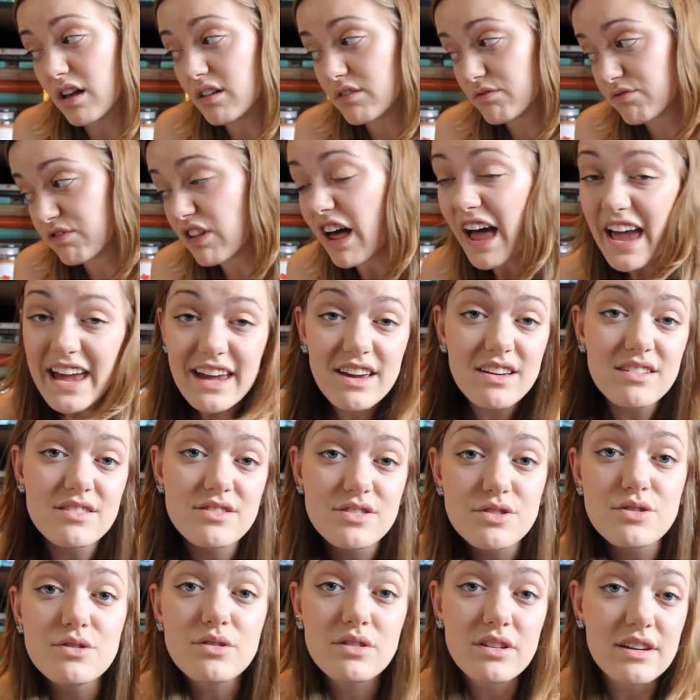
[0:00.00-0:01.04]
like
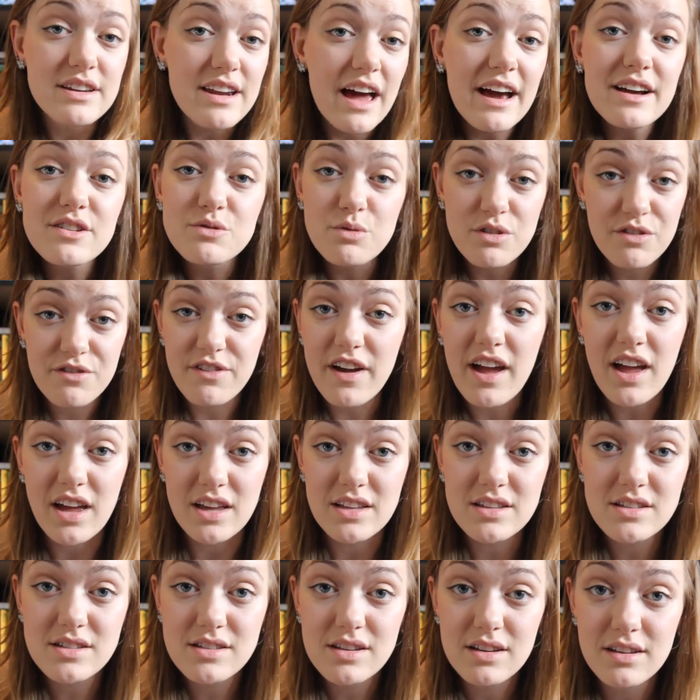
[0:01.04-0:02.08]
to connect with
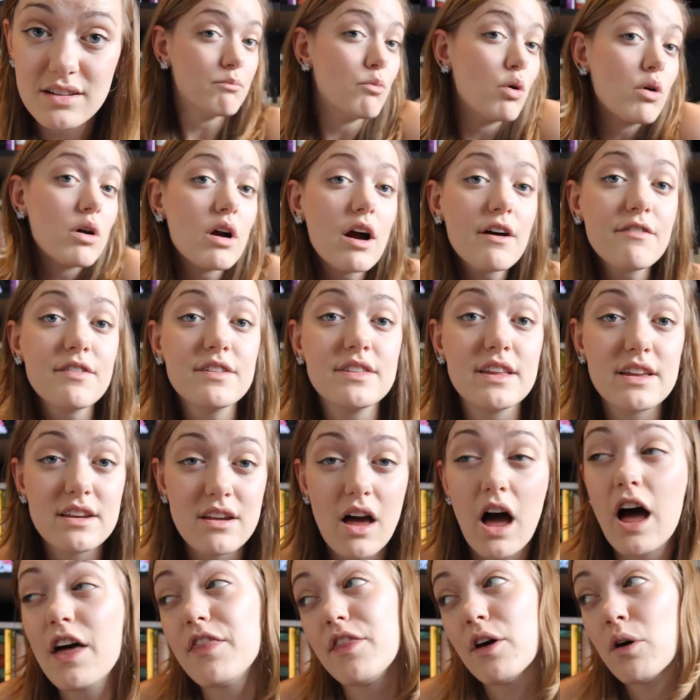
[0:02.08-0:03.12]
fans. More often than
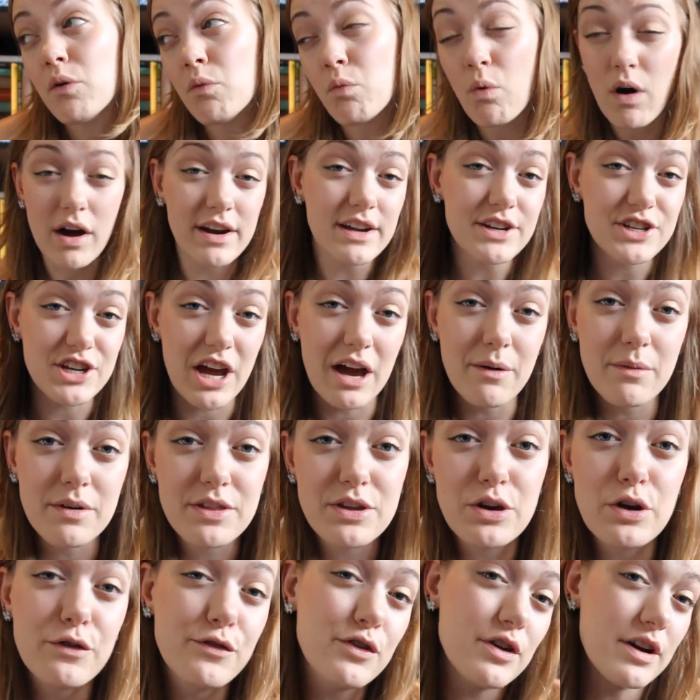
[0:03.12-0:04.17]
not, they'll want to chat with
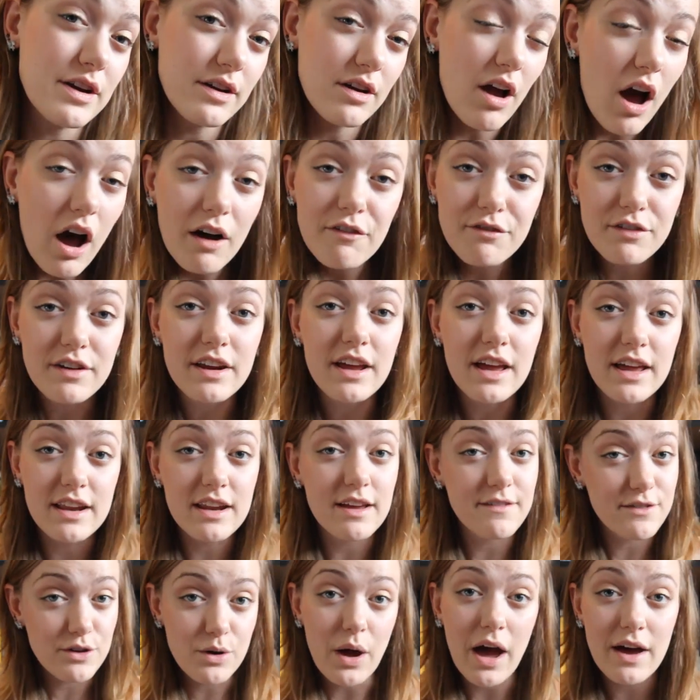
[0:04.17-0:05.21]
you if you're confident and
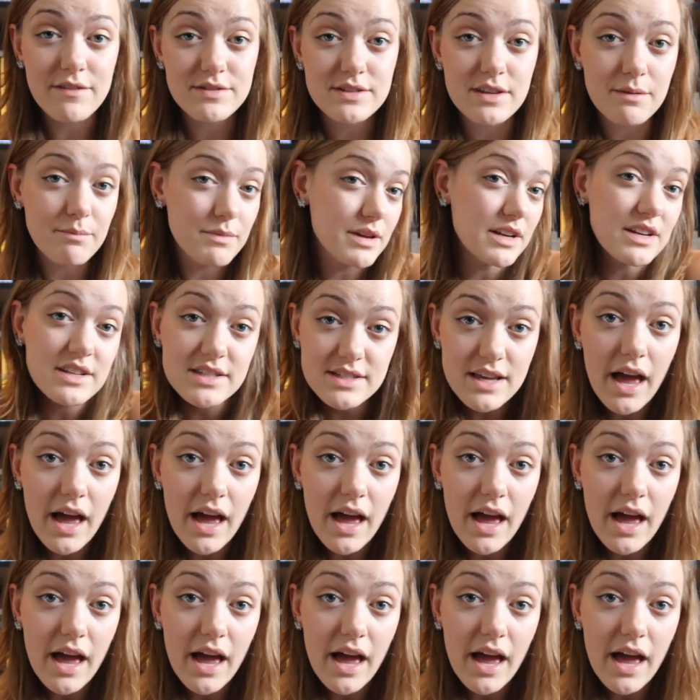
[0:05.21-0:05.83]
if you have something to